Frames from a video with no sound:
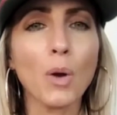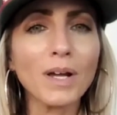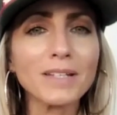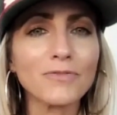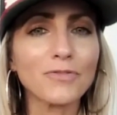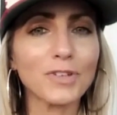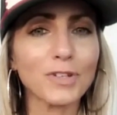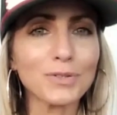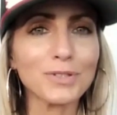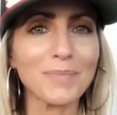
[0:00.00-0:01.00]
What
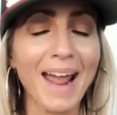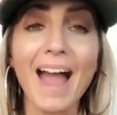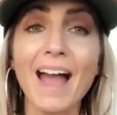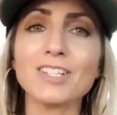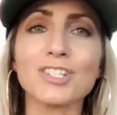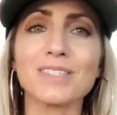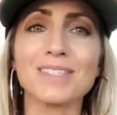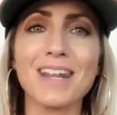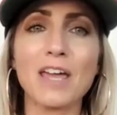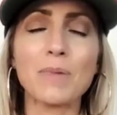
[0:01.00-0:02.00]
fueled my
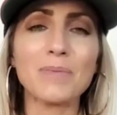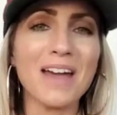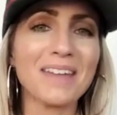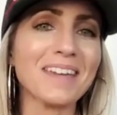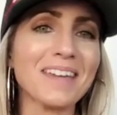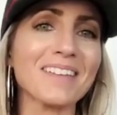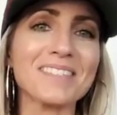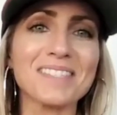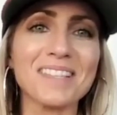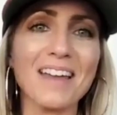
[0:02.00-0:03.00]
actions today? Maybe you had like a
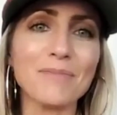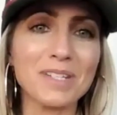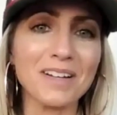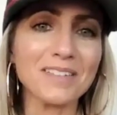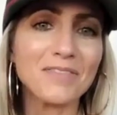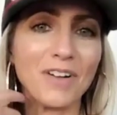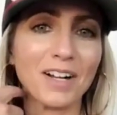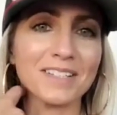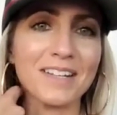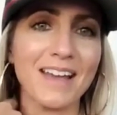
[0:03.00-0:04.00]
slam dunk
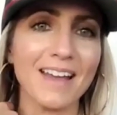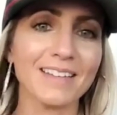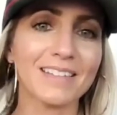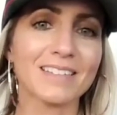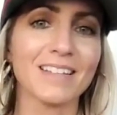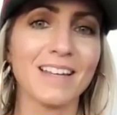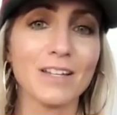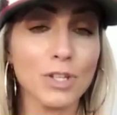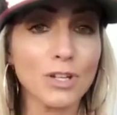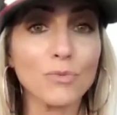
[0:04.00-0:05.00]
fucking day.
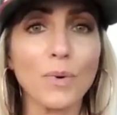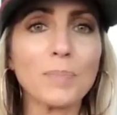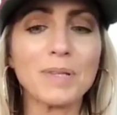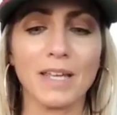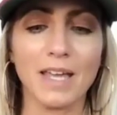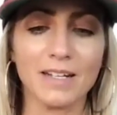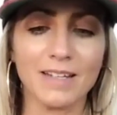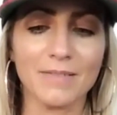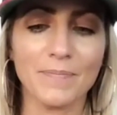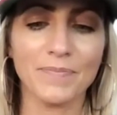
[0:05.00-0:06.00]
So you can replicate
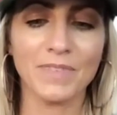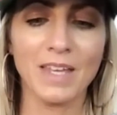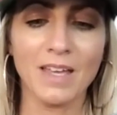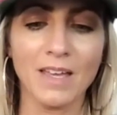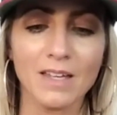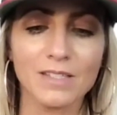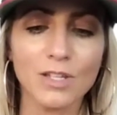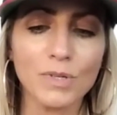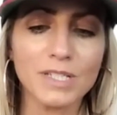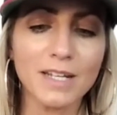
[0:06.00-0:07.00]
it.
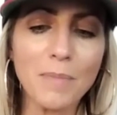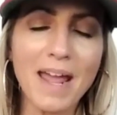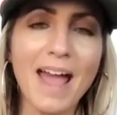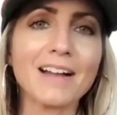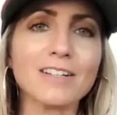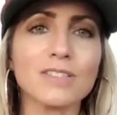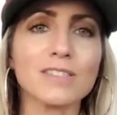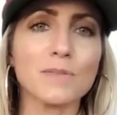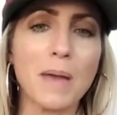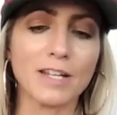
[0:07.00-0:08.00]
So, did my
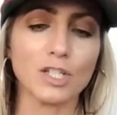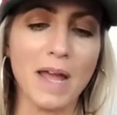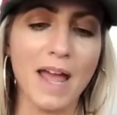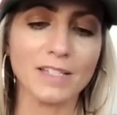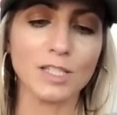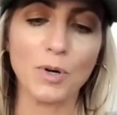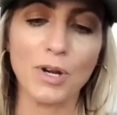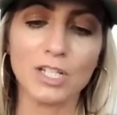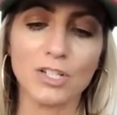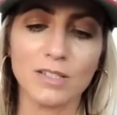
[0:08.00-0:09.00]
actions match my
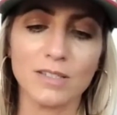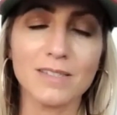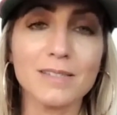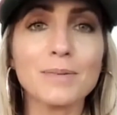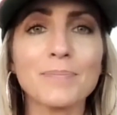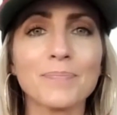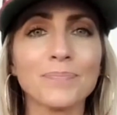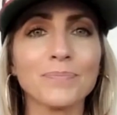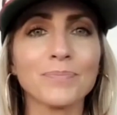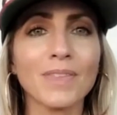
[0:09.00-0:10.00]
aspirations?
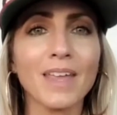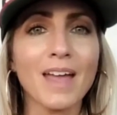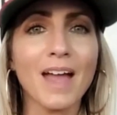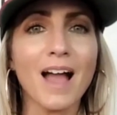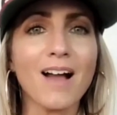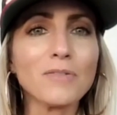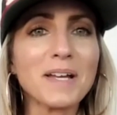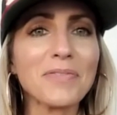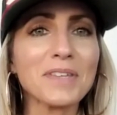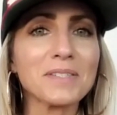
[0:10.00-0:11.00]
How
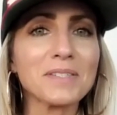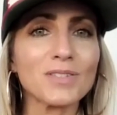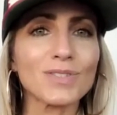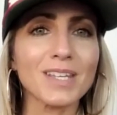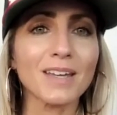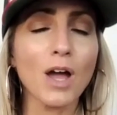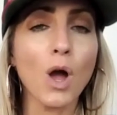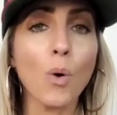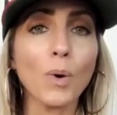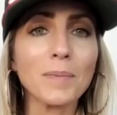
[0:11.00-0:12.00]
about this doozy?
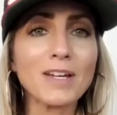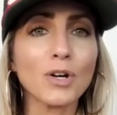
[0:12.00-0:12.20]
What am